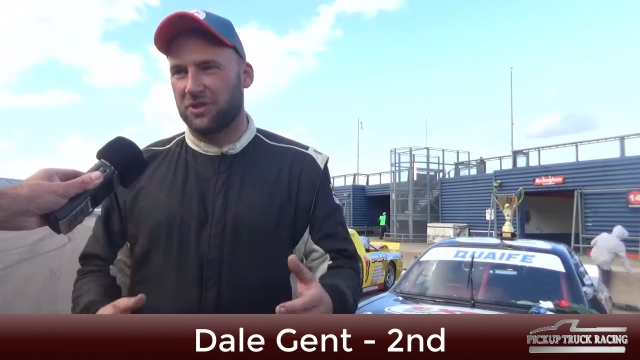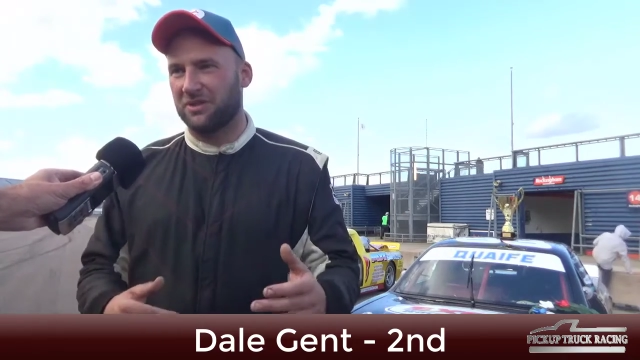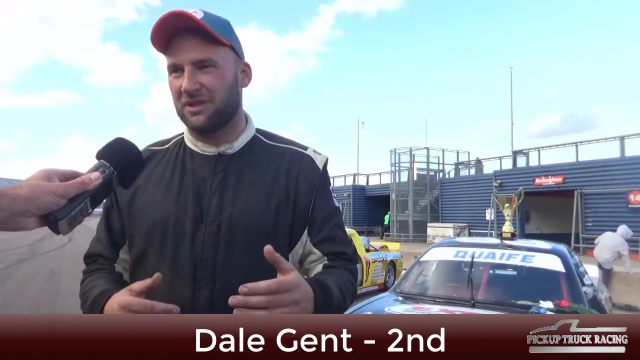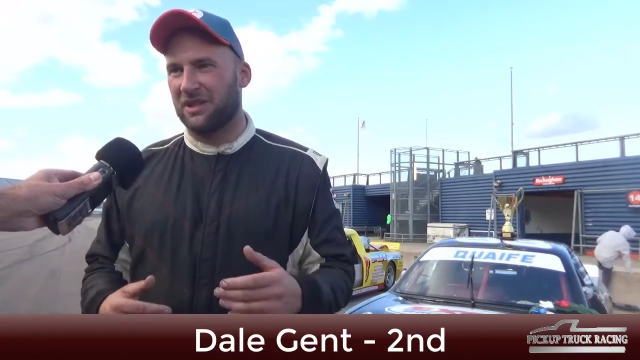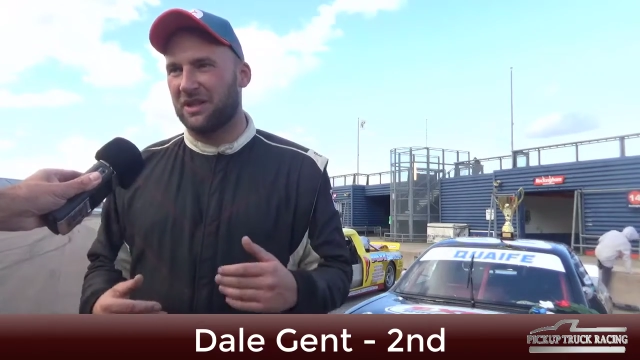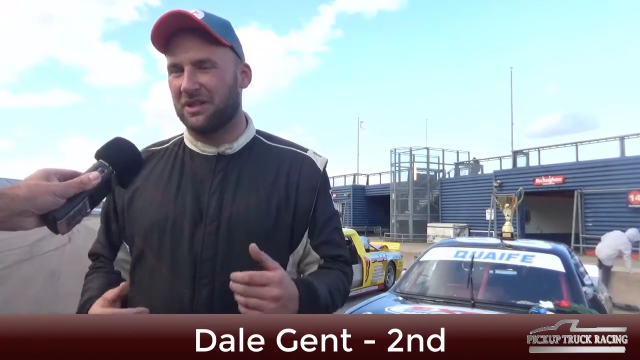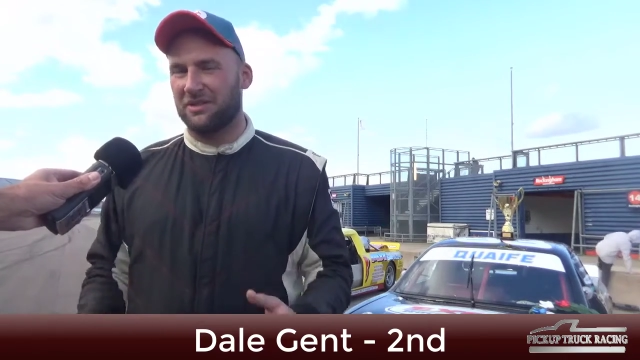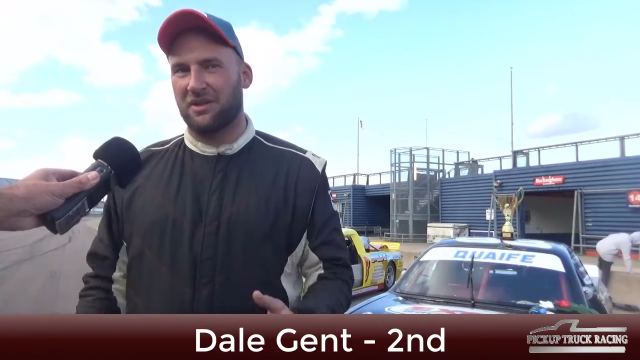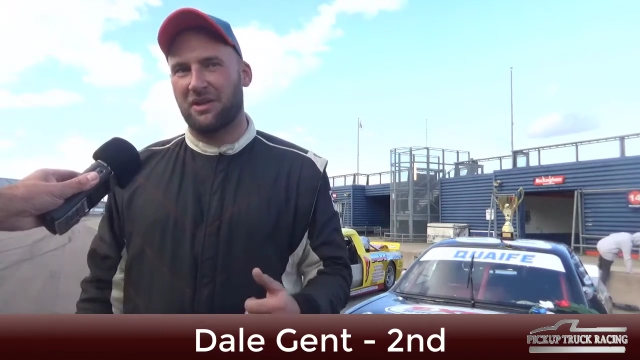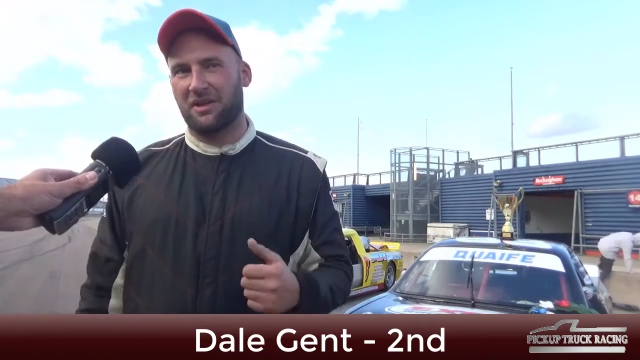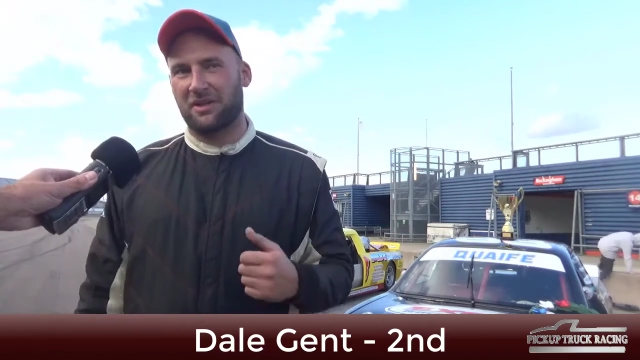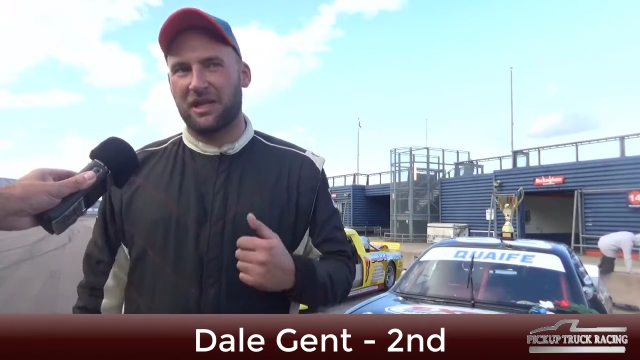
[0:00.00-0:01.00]
I was like, I,
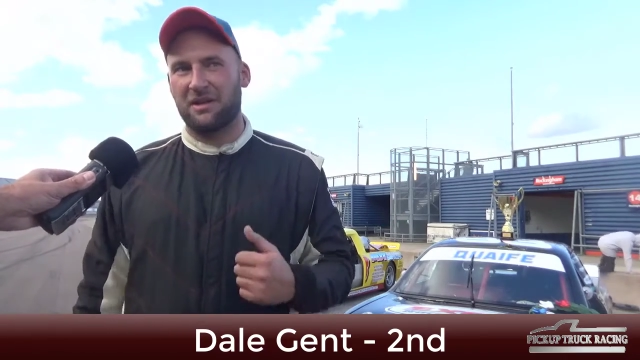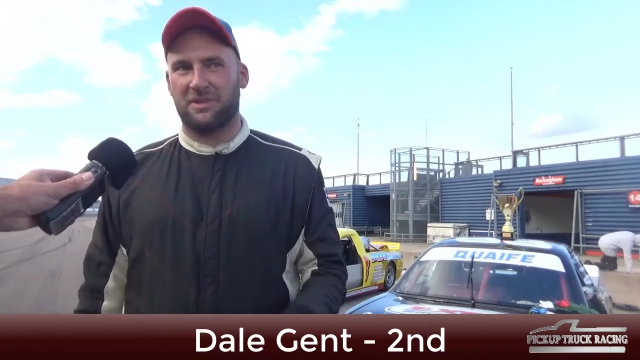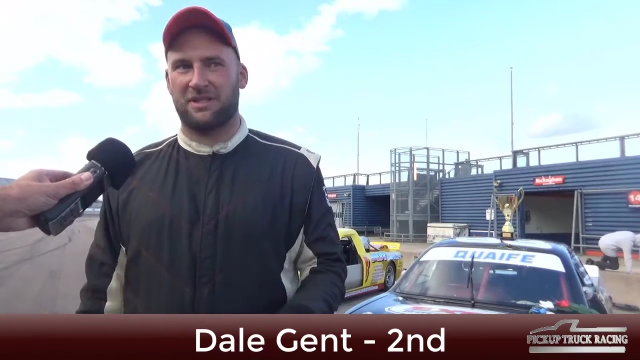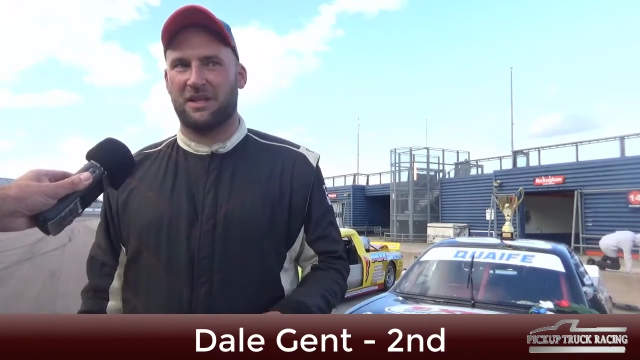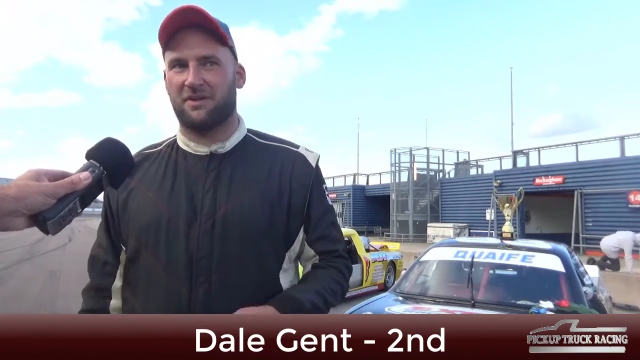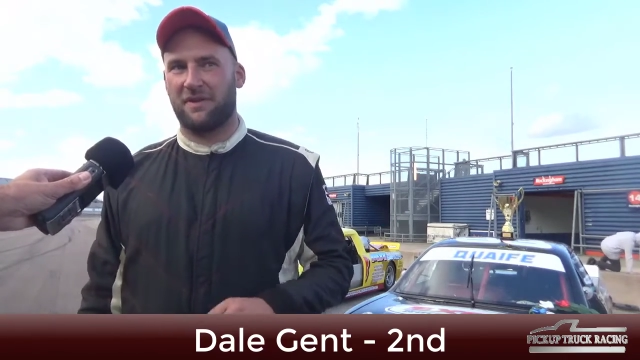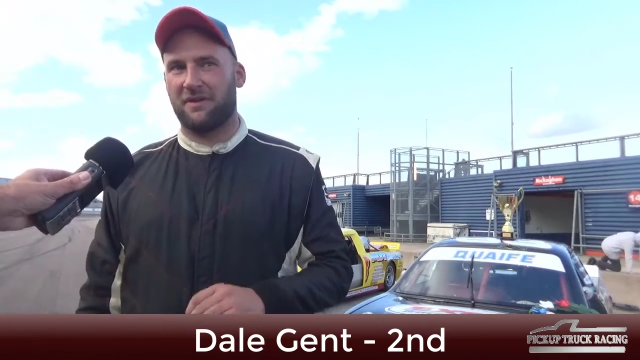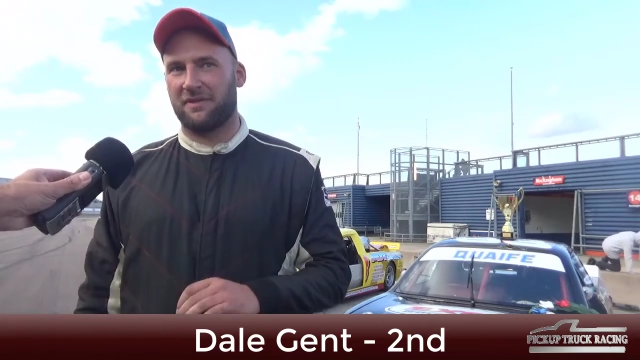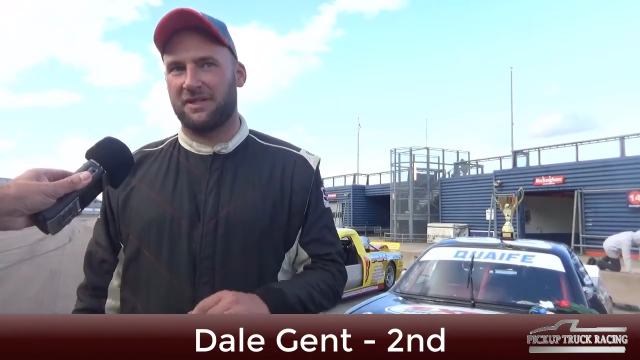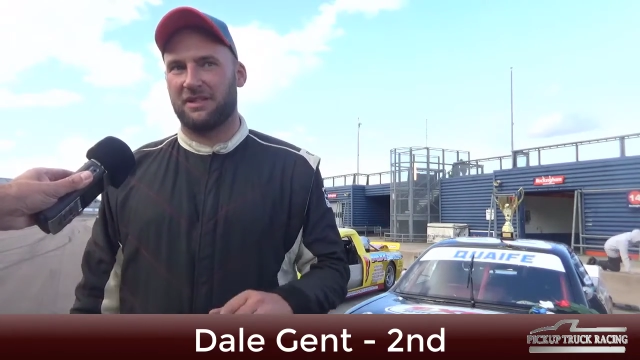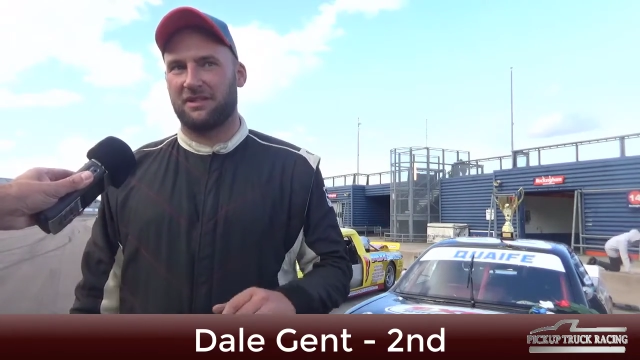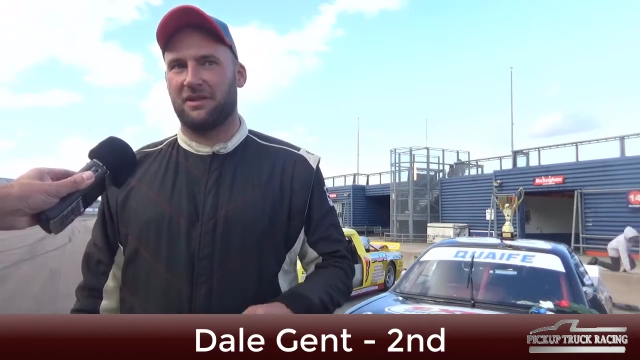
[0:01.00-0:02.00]
and I kicked myself ever
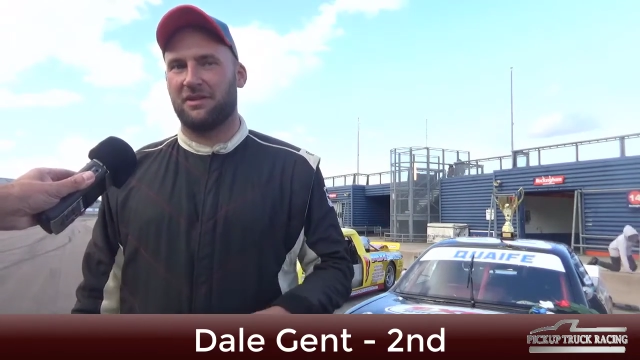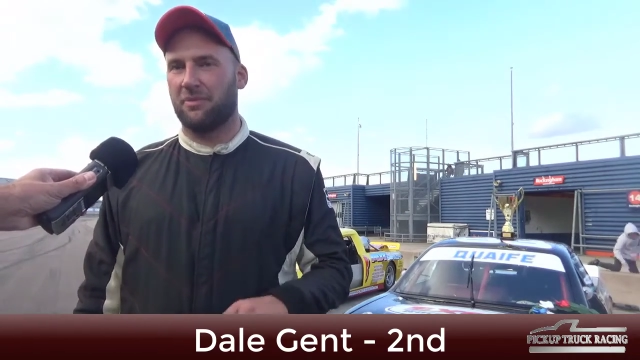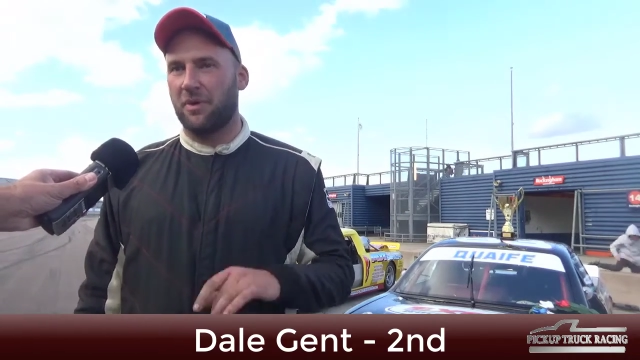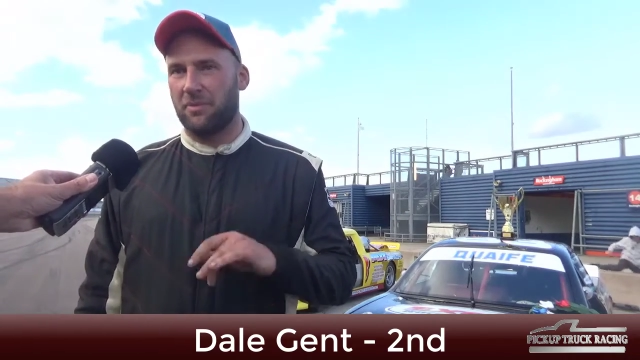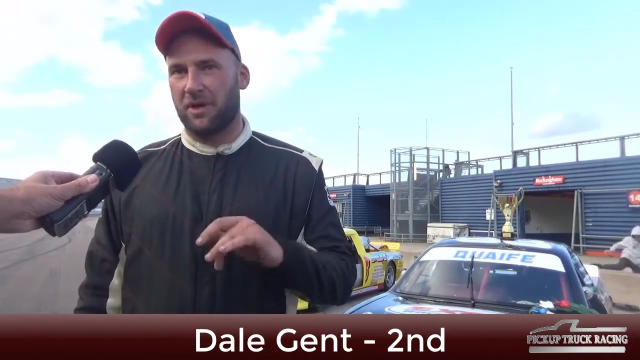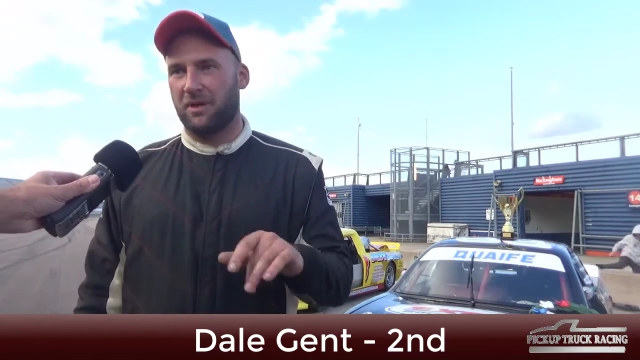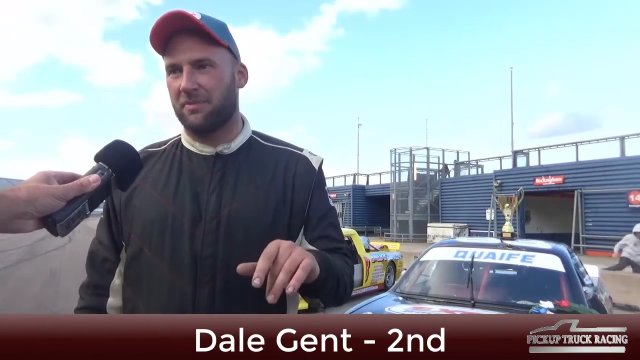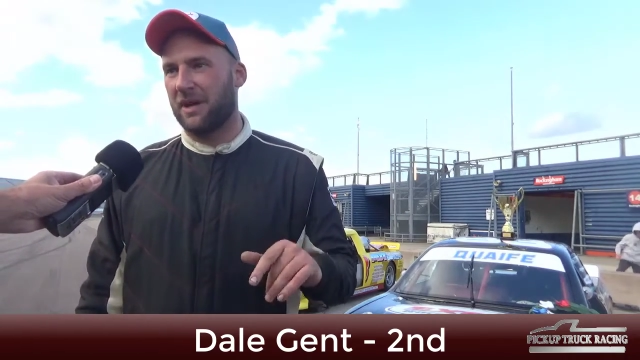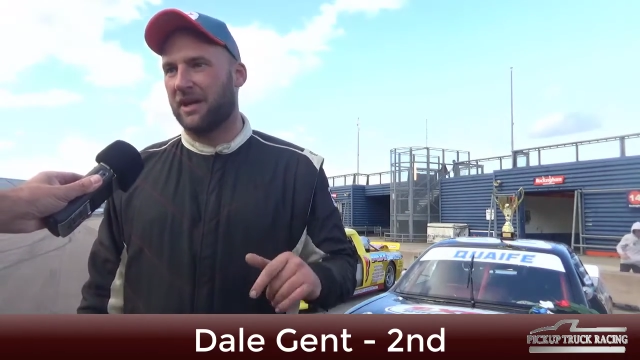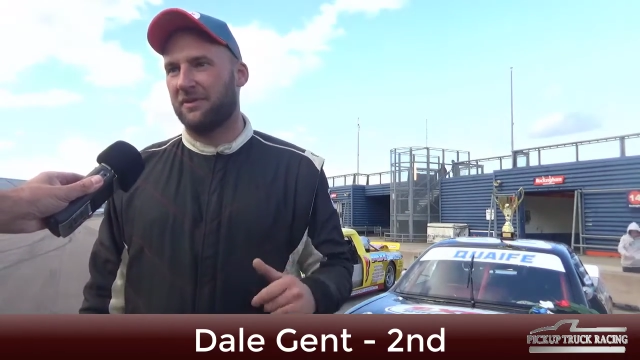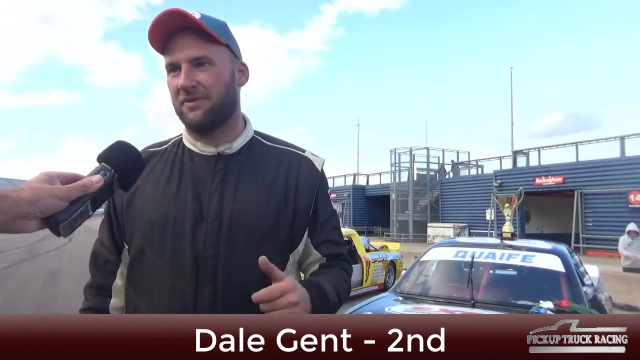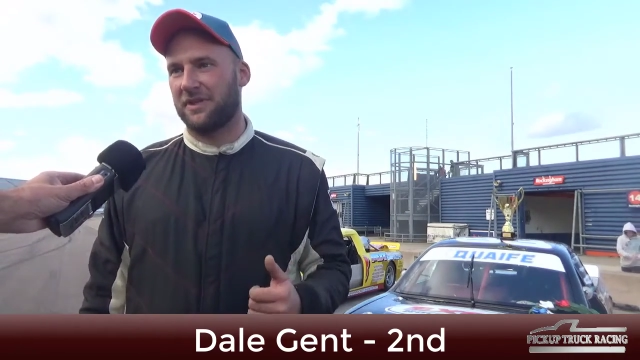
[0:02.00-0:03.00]
since. And when we come back
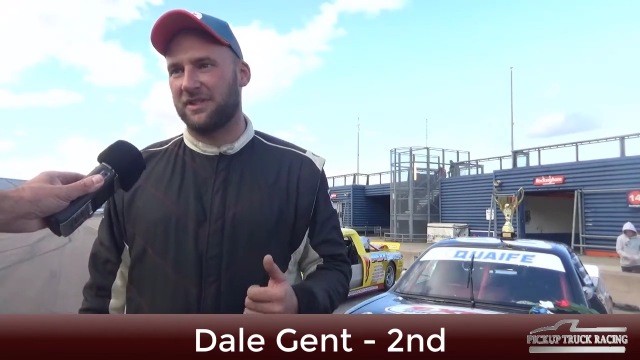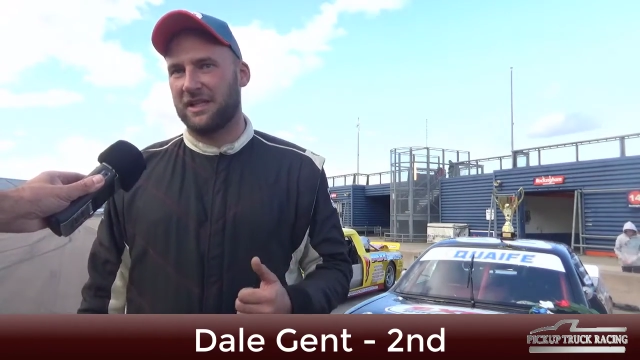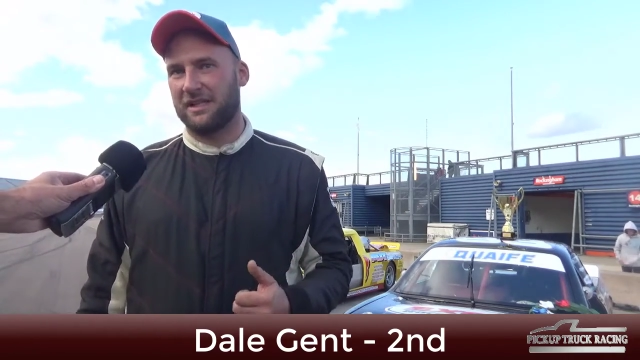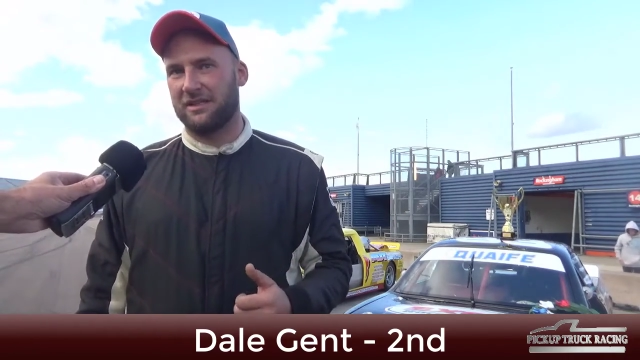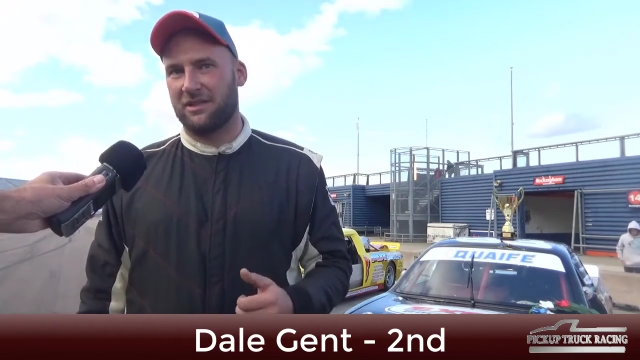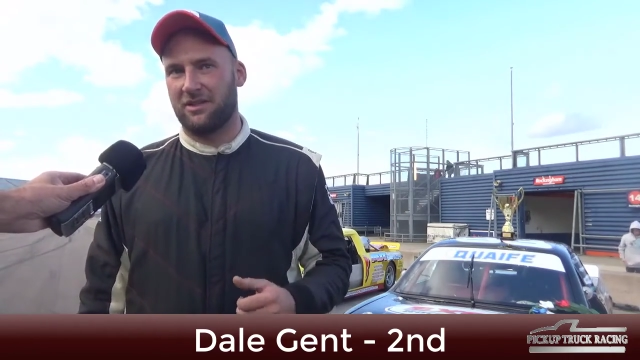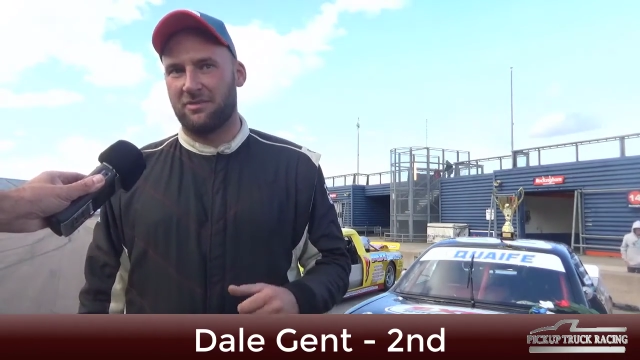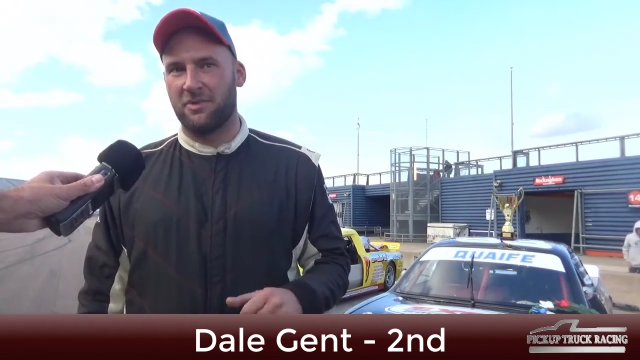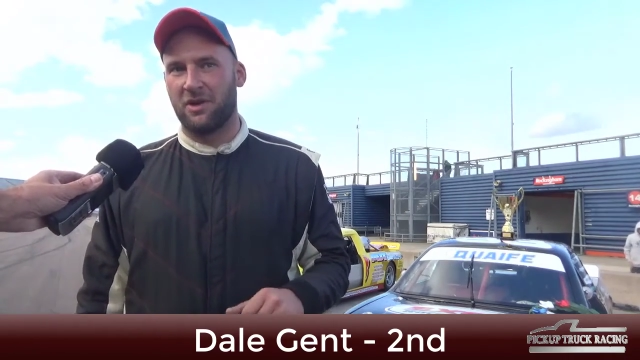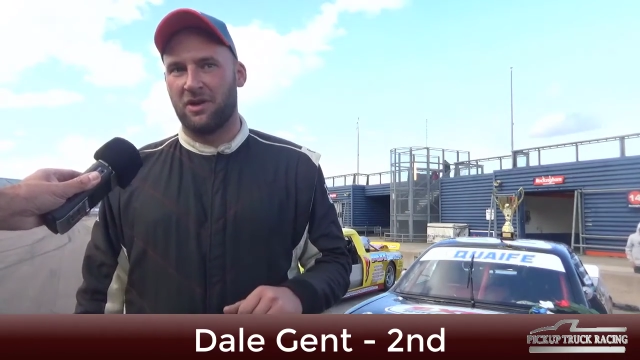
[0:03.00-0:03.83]
here for the second time,